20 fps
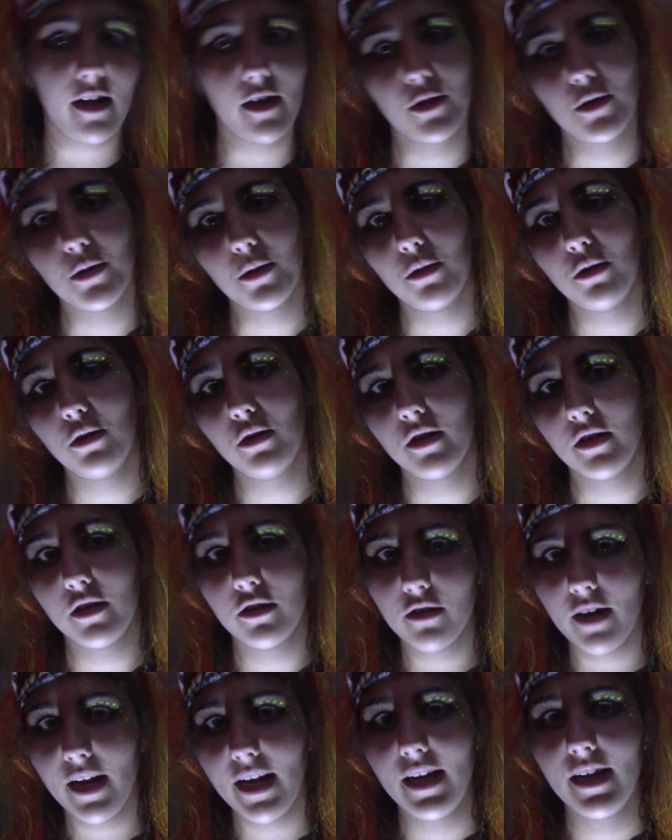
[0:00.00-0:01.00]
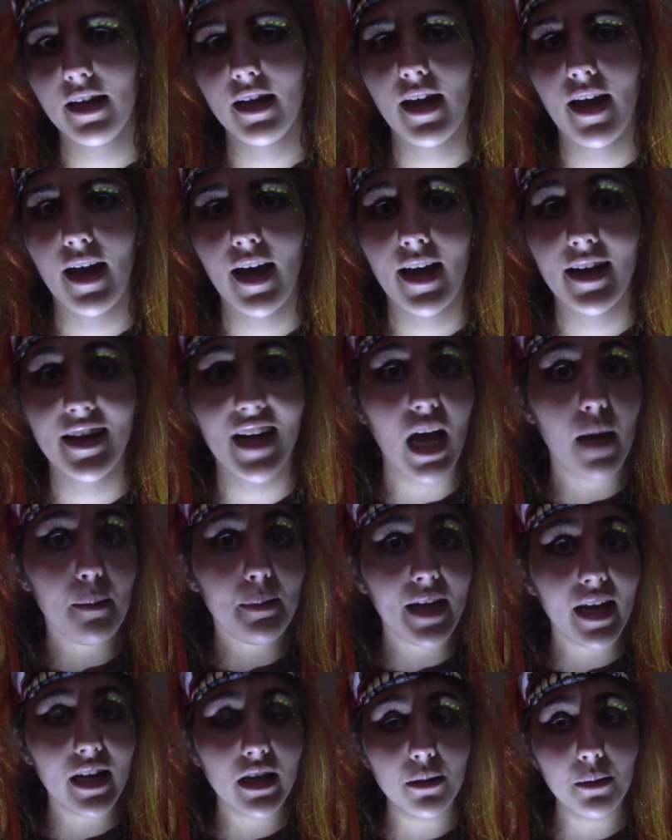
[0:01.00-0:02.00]
cool and great, and happy
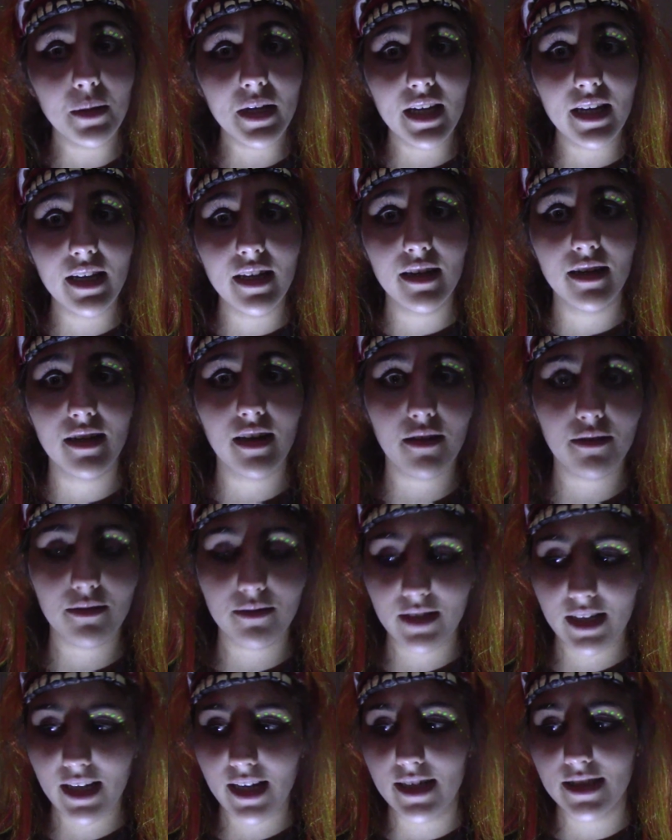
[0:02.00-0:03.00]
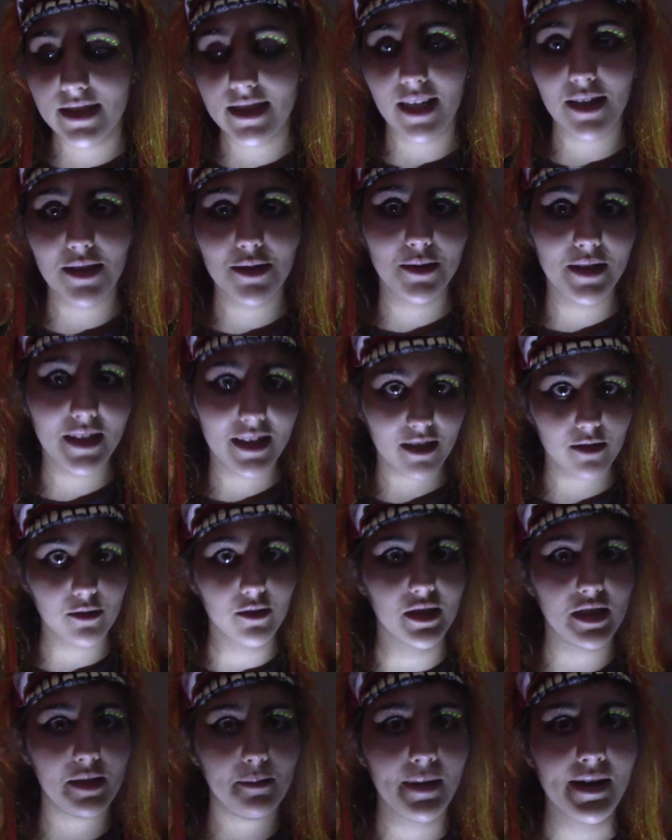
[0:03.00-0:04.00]
Halloween! Yeah, it's Halloween, I've
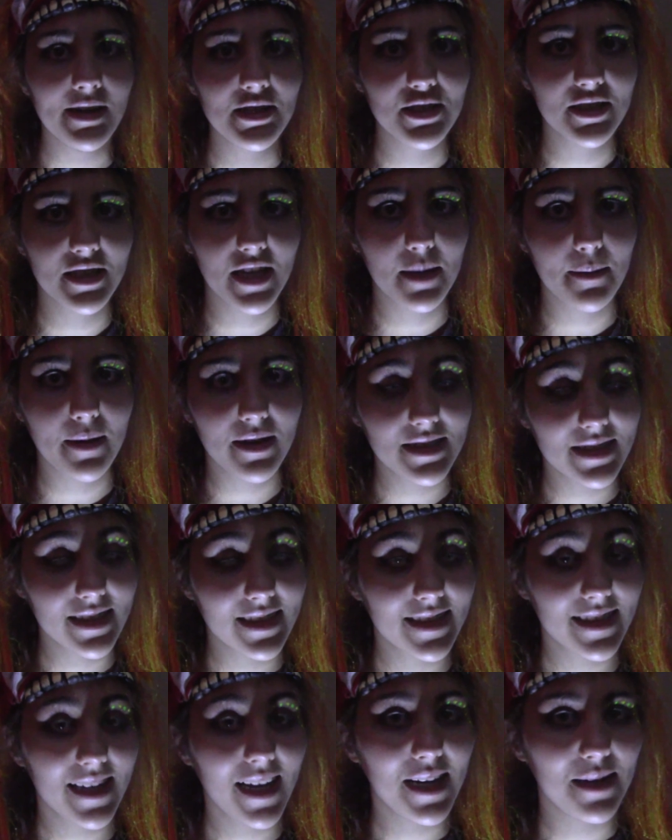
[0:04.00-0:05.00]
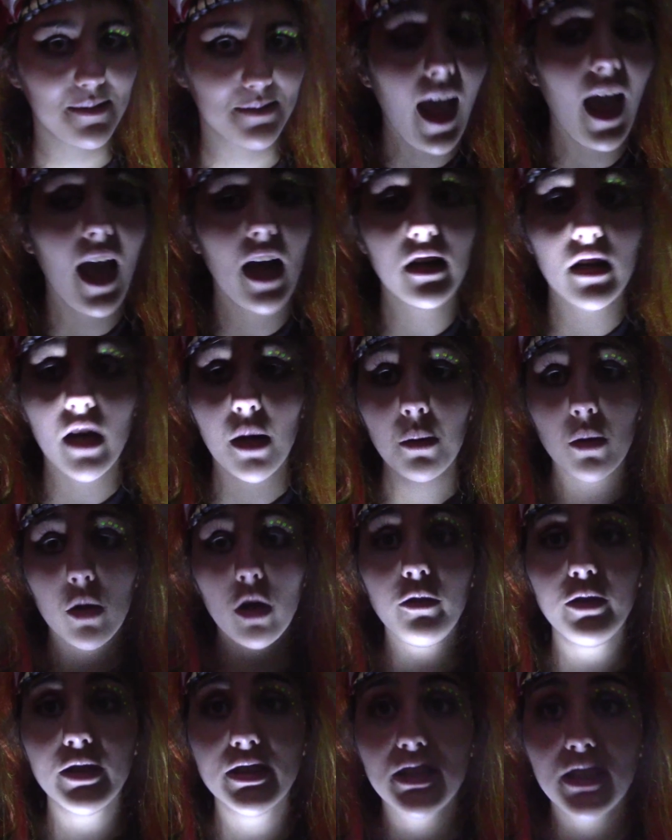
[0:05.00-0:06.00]
already mentioned that about 6 times. And I will
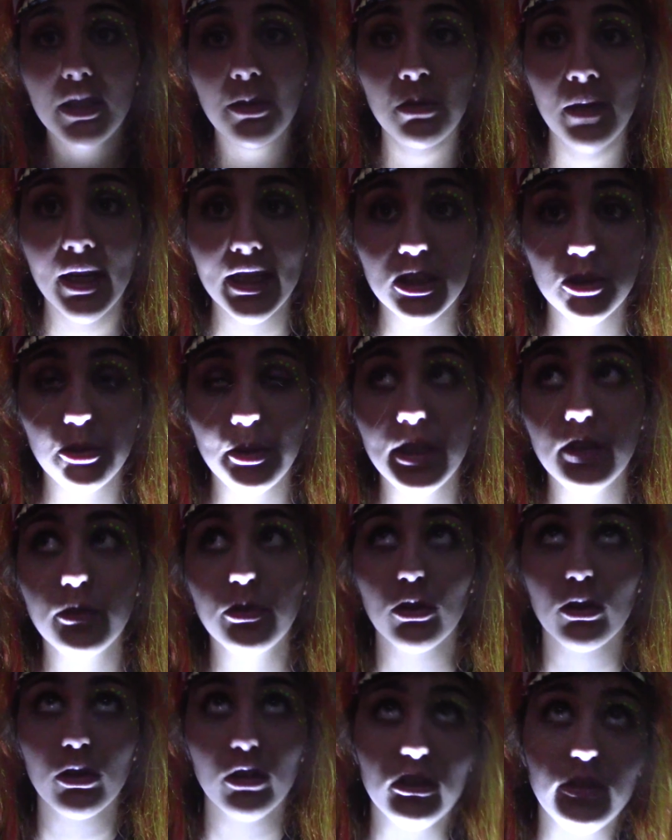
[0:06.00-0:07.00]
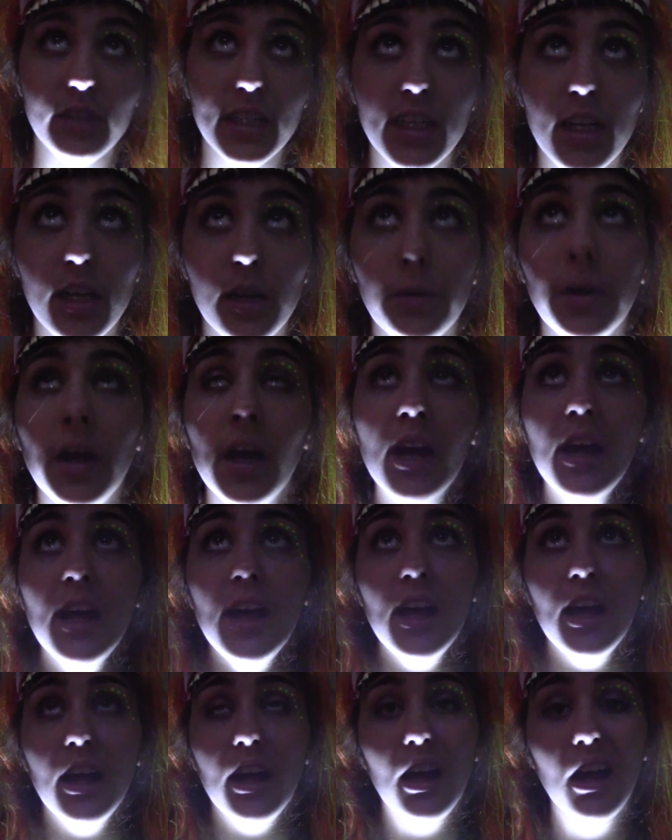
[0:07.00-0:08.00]
hopefully see you next week for another video,
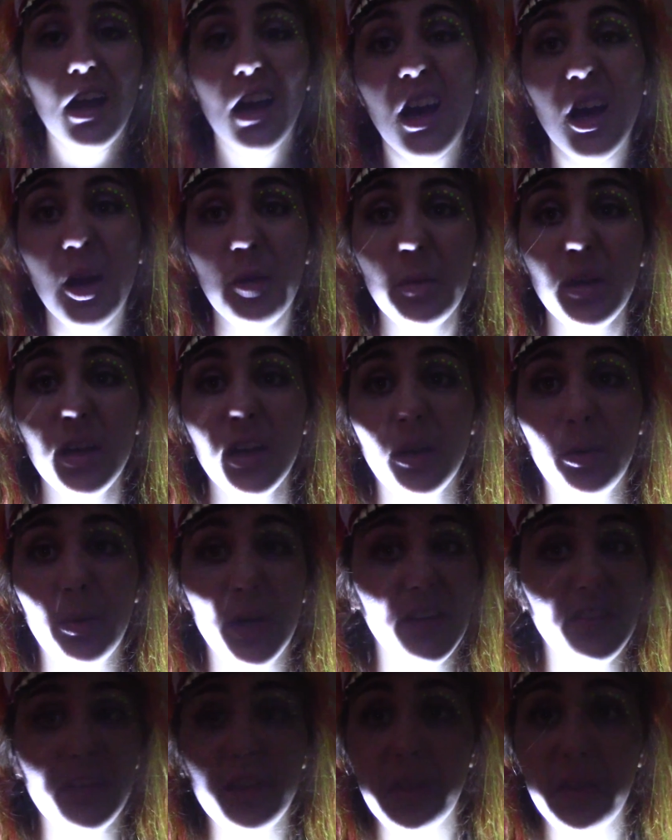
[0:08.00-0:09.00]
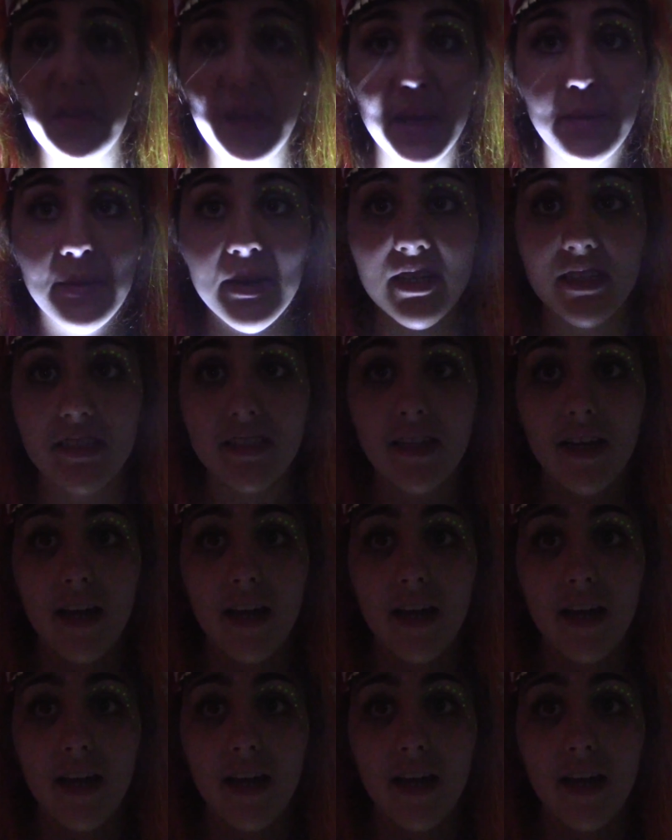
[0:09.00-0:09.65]
whatever the theme is.